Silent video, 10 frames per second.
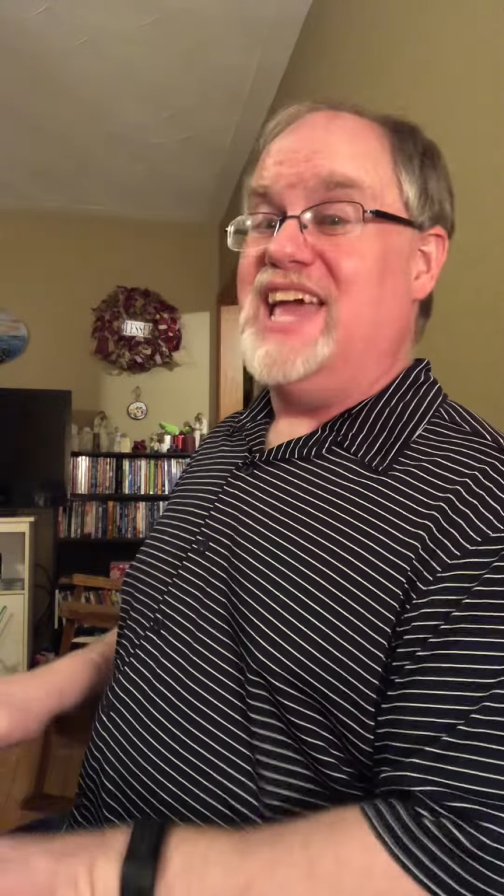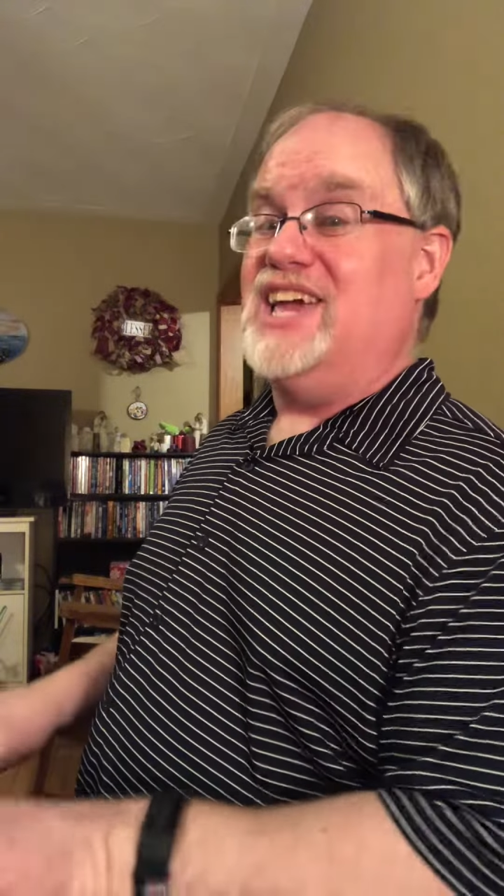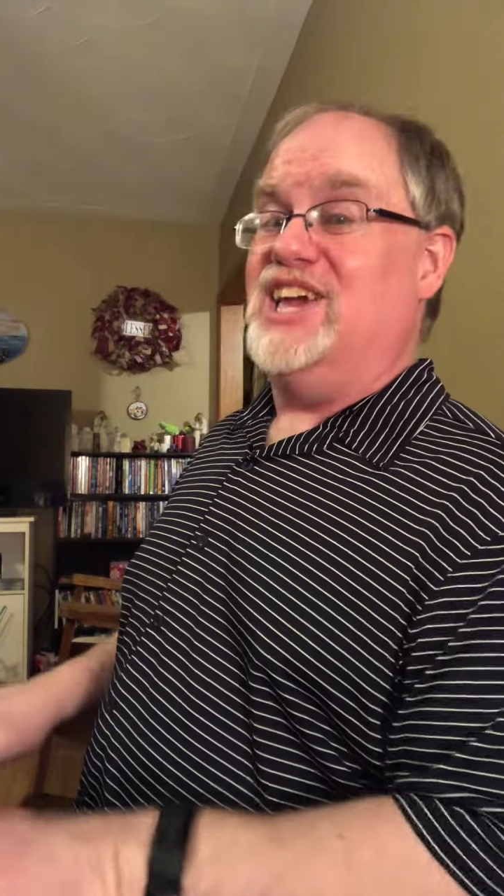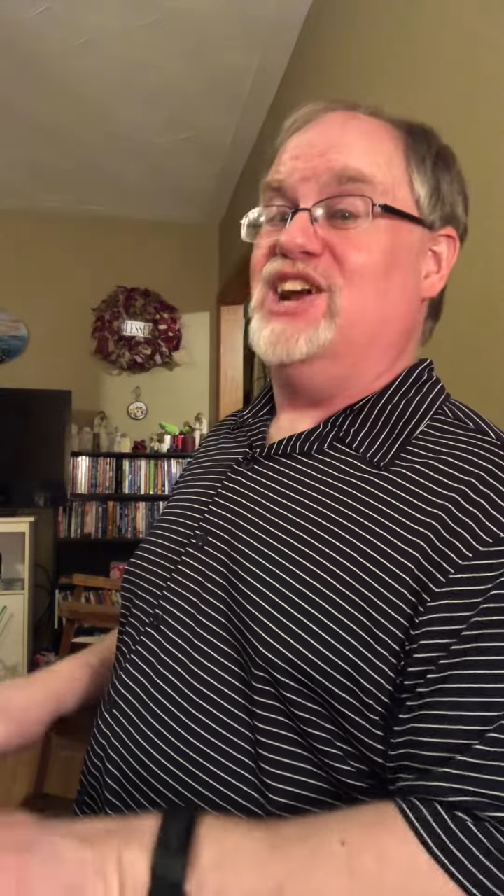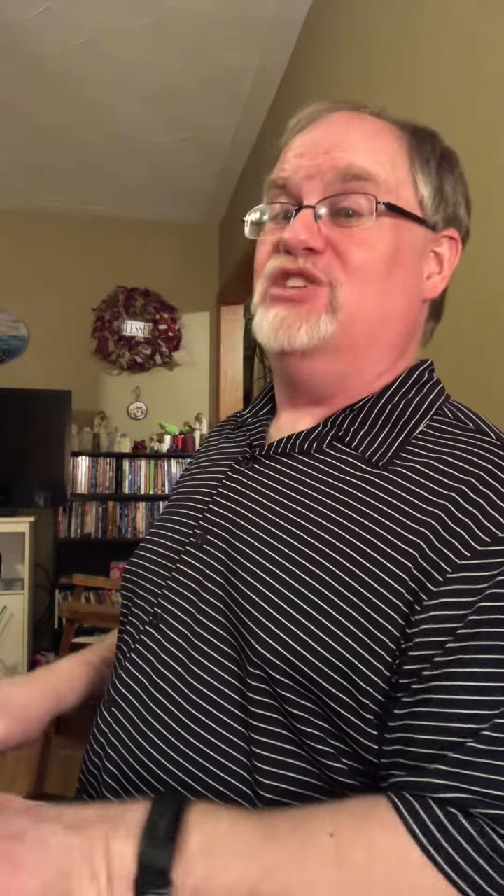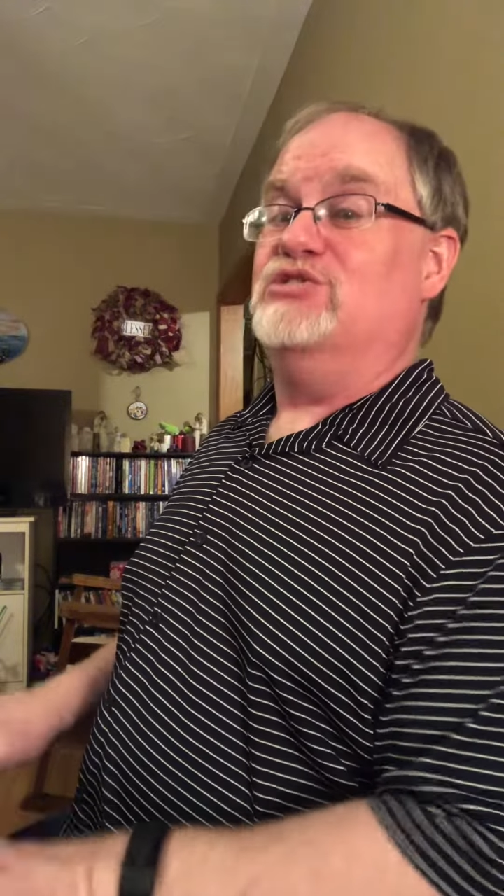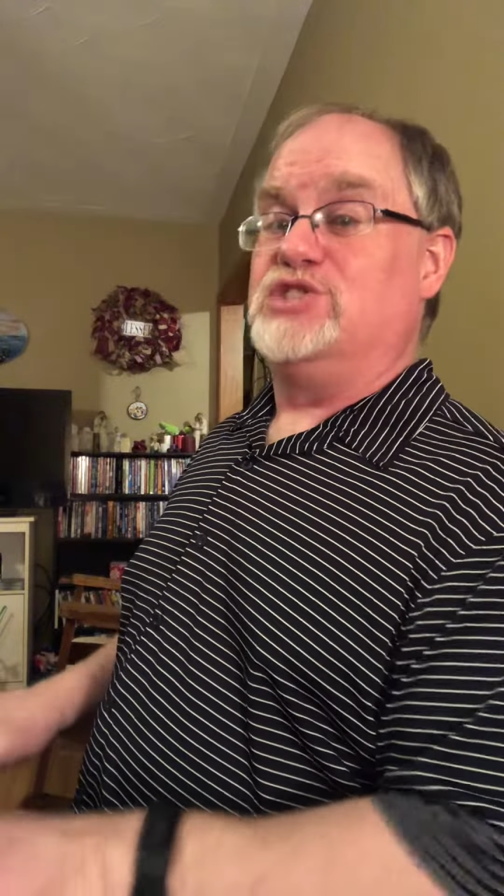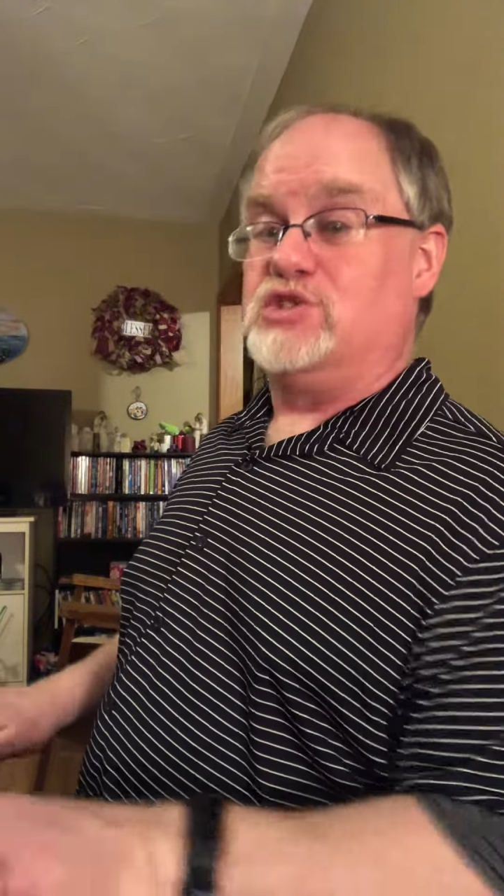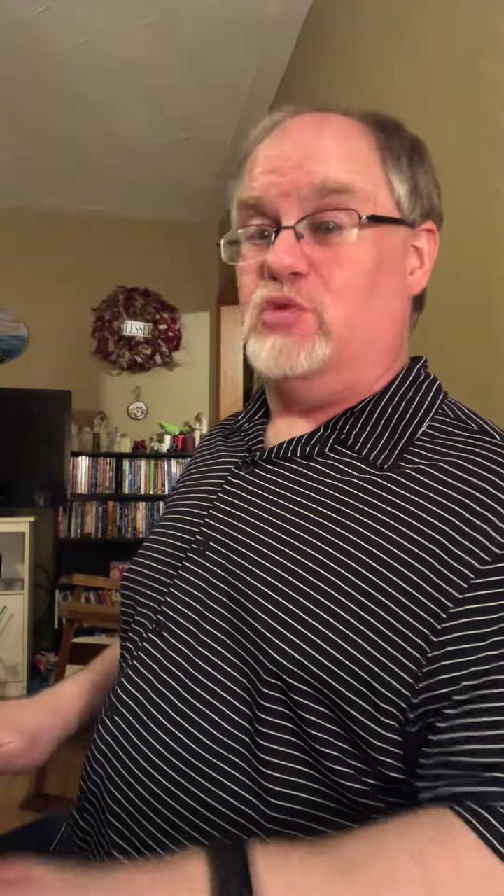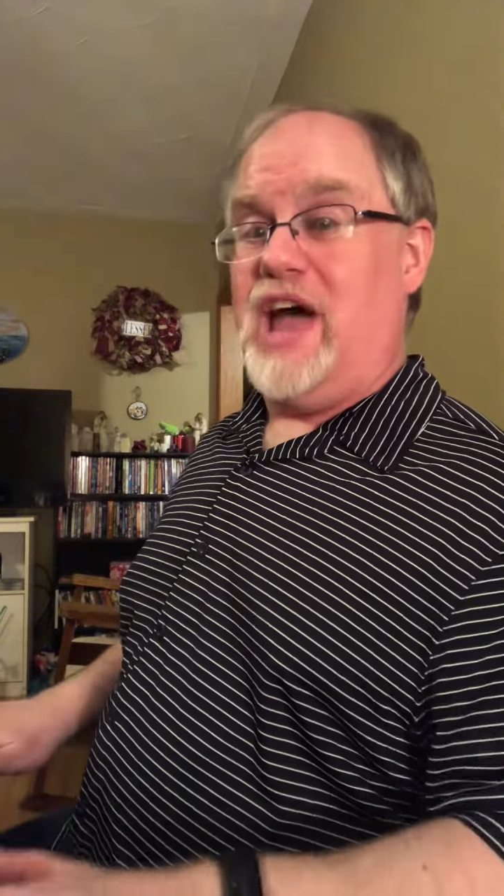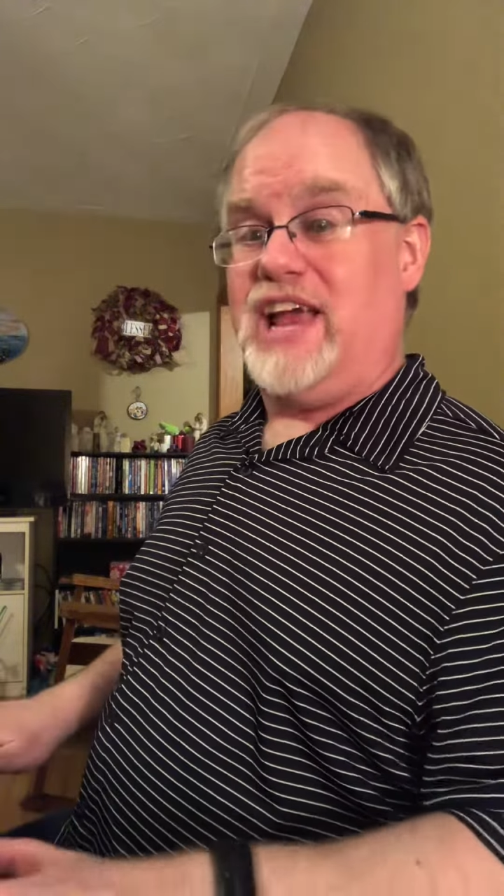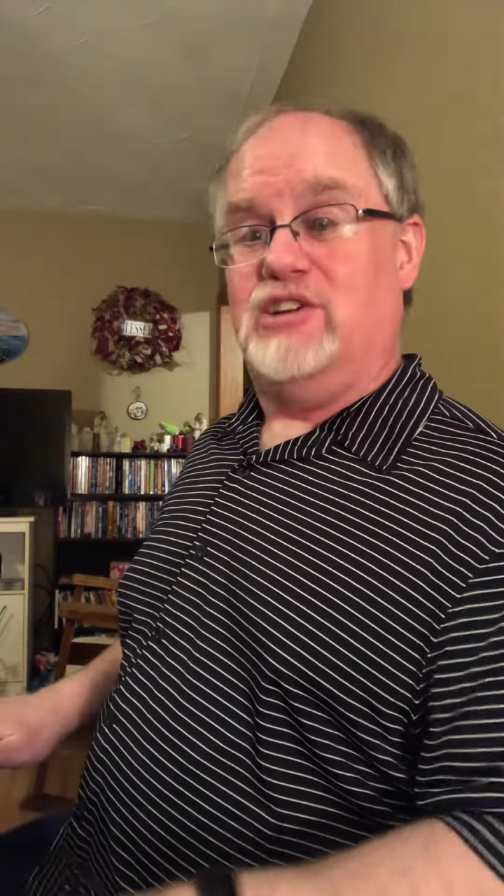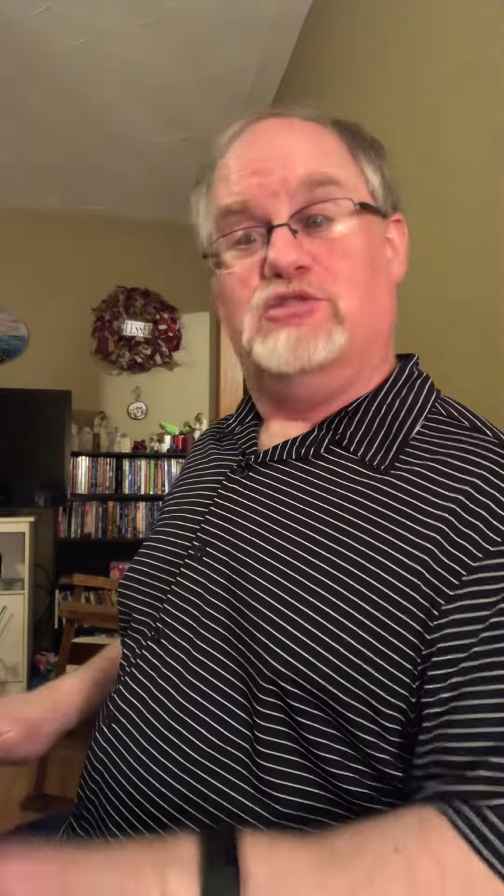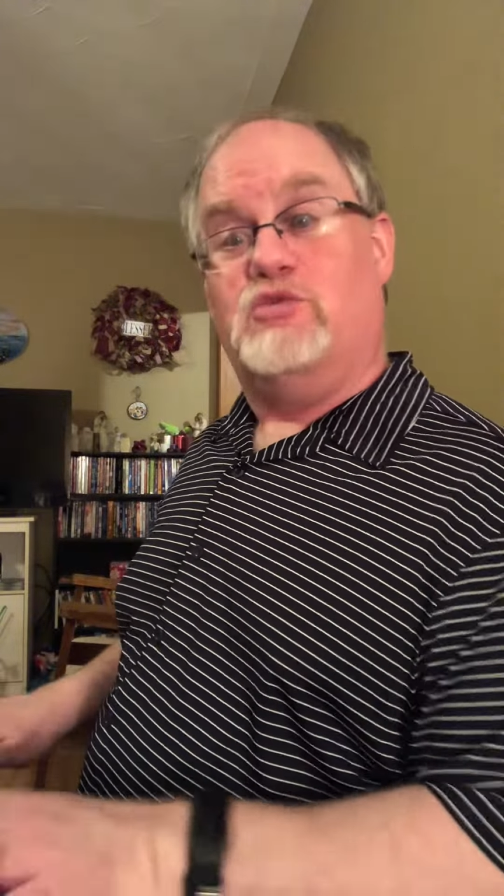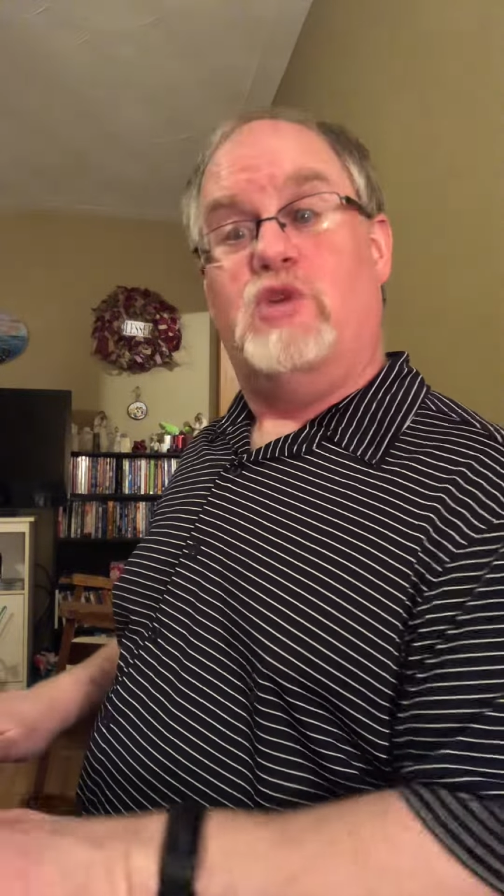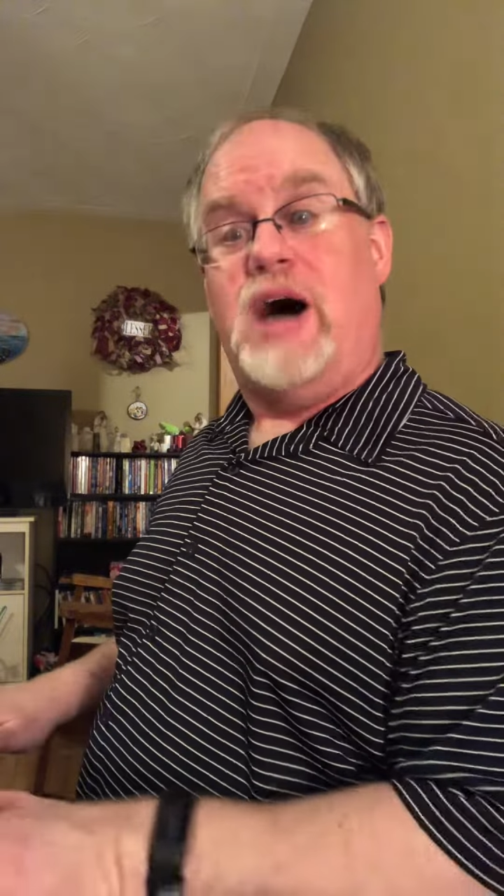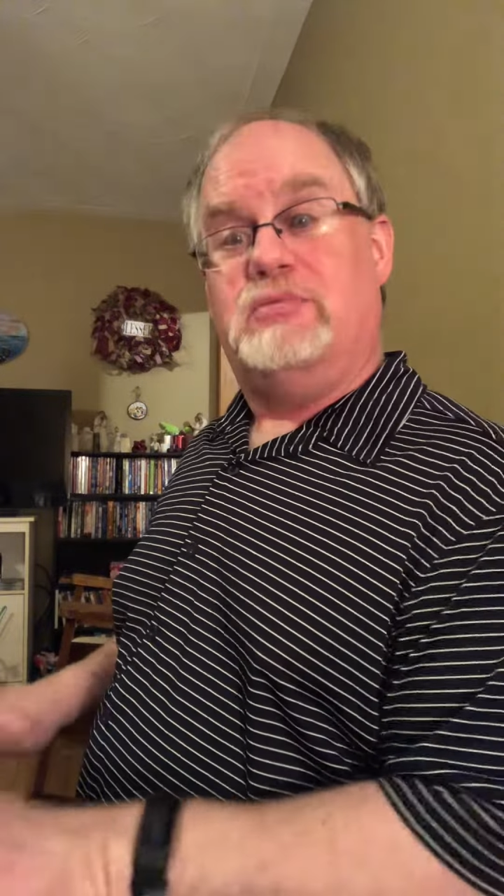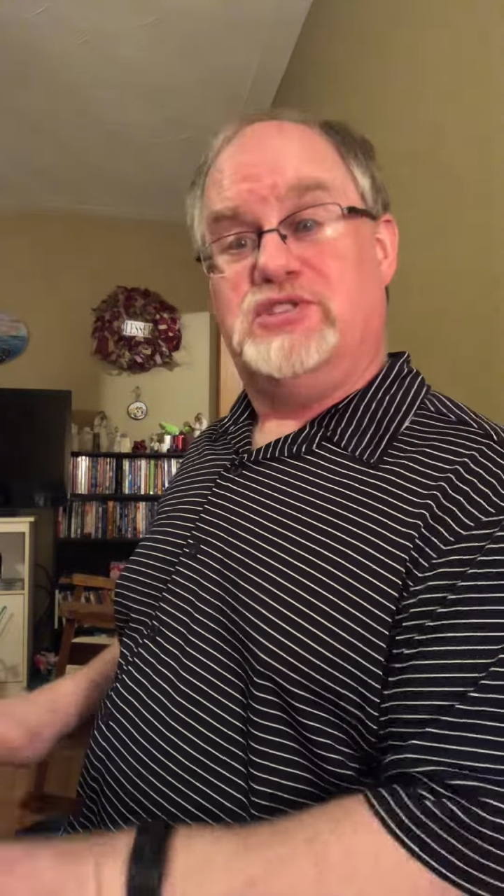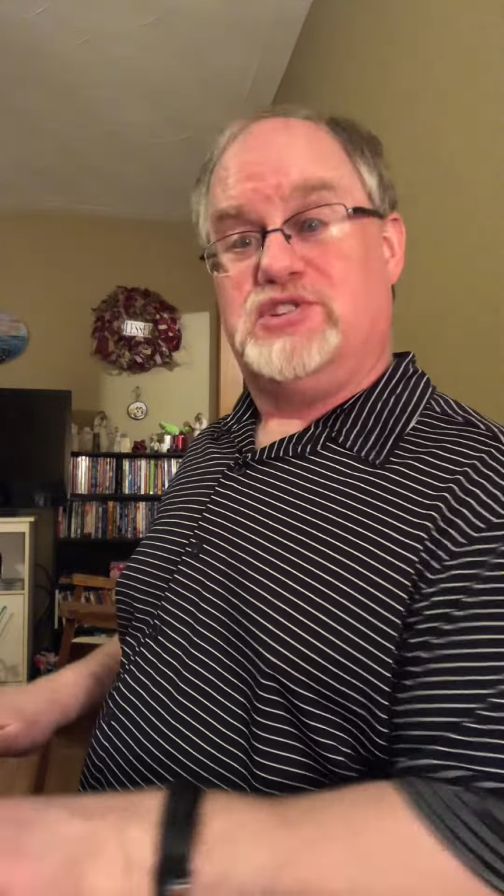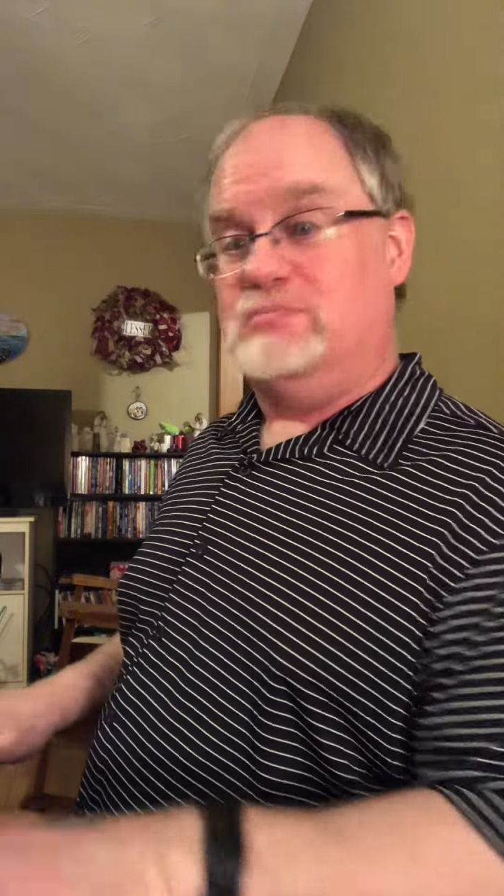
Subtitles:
You know, Swagger, Roberts,